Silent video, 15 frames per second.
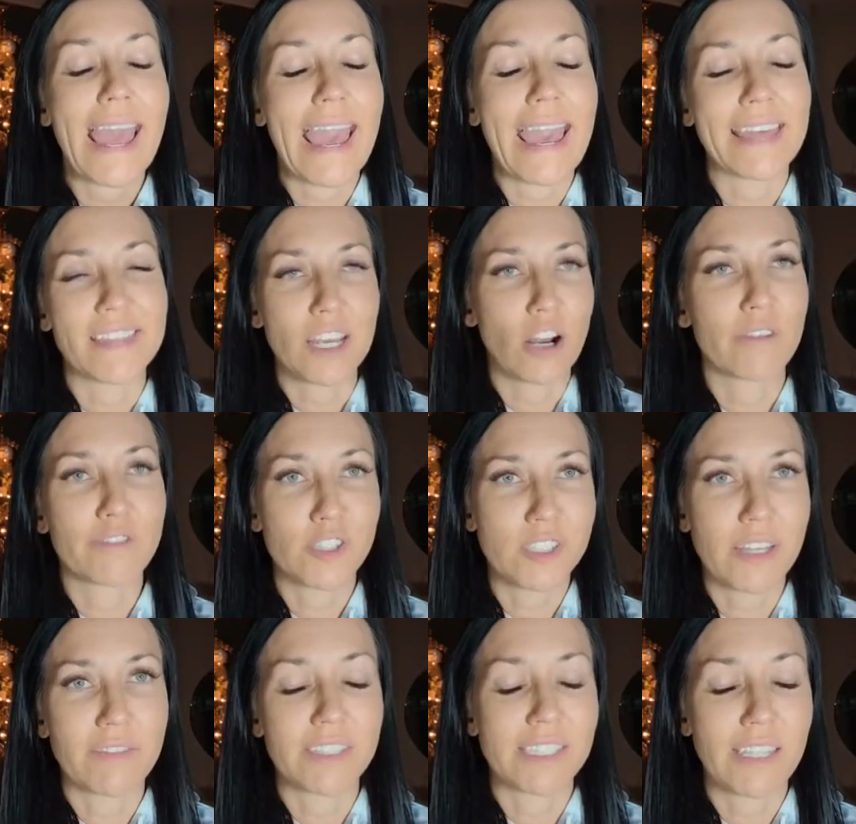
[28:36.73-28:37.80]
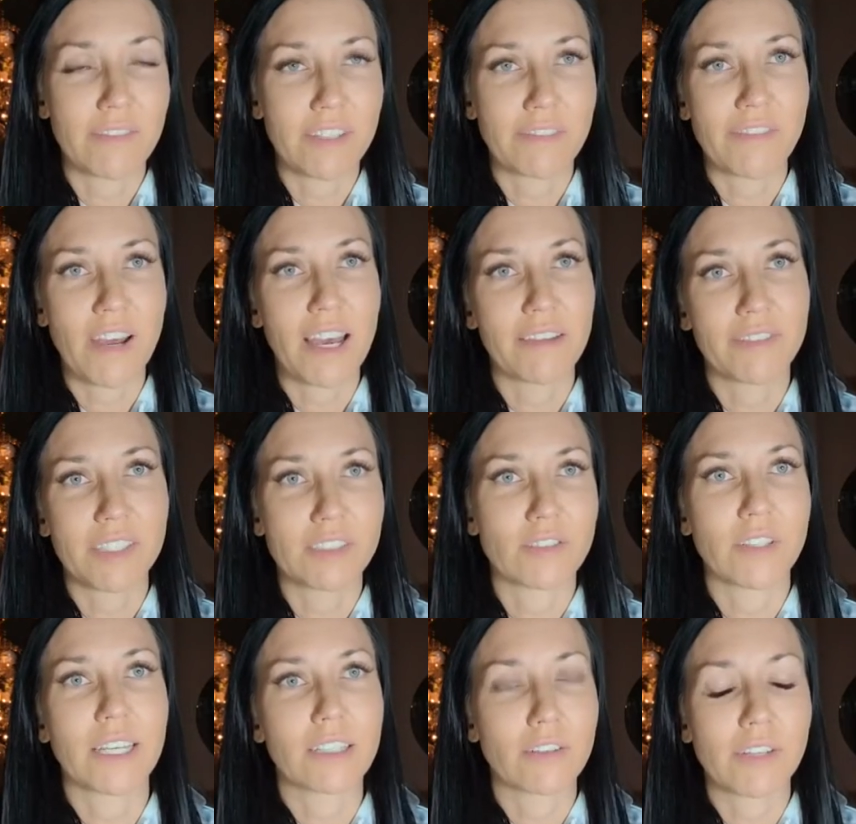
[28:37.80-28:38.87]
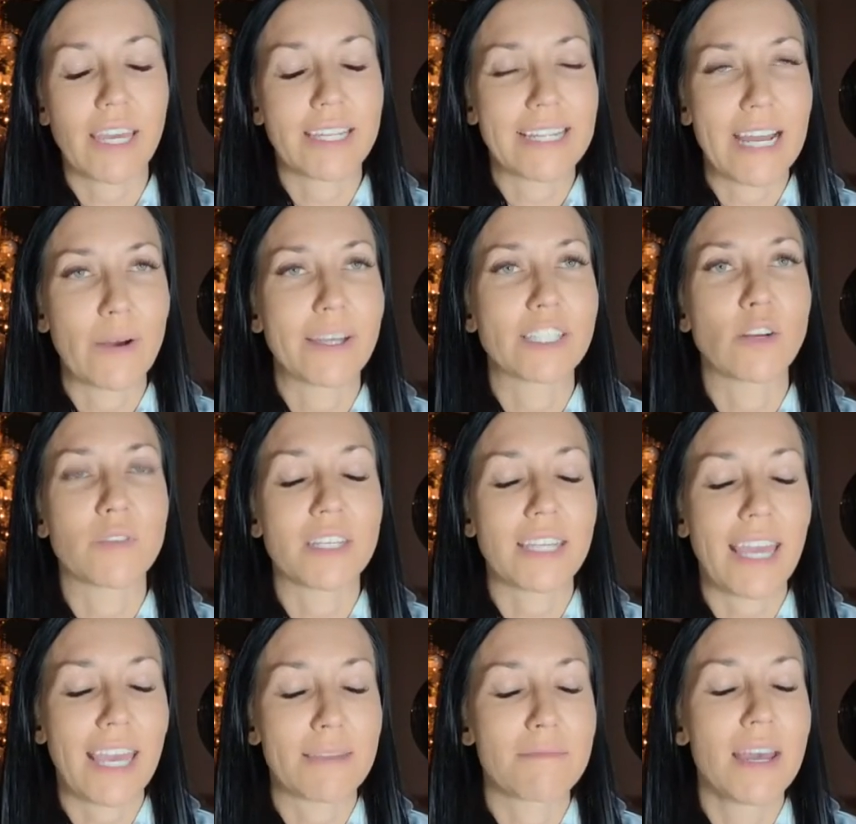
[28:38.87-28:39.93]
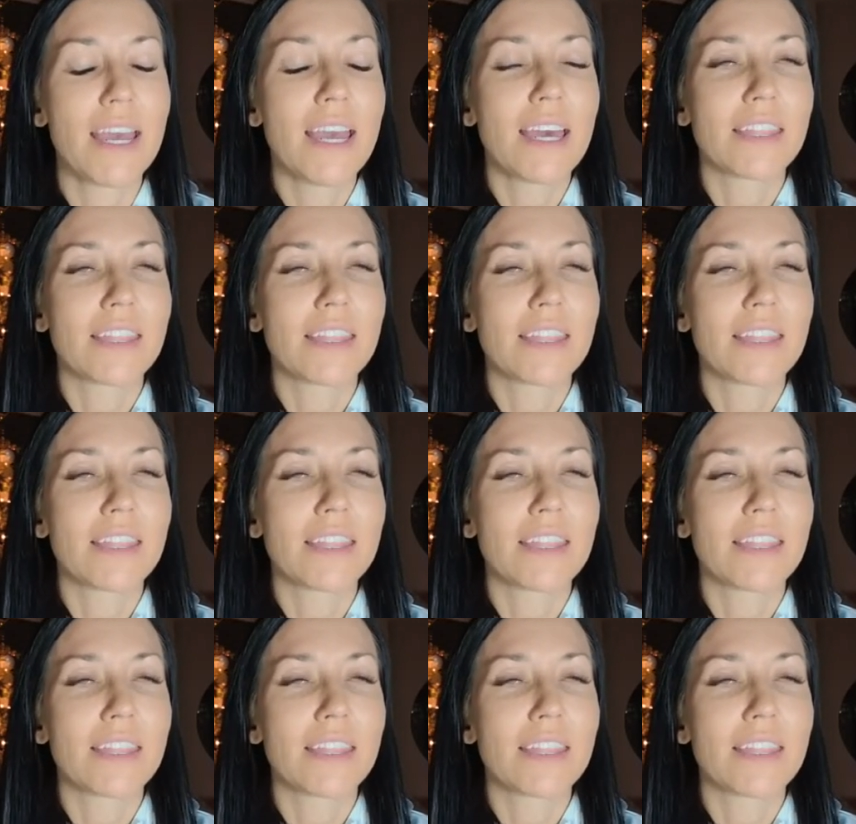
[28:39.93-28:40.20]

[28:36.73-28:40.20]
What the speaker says: And they offer $775,000 because they're like, okay, now I know the game.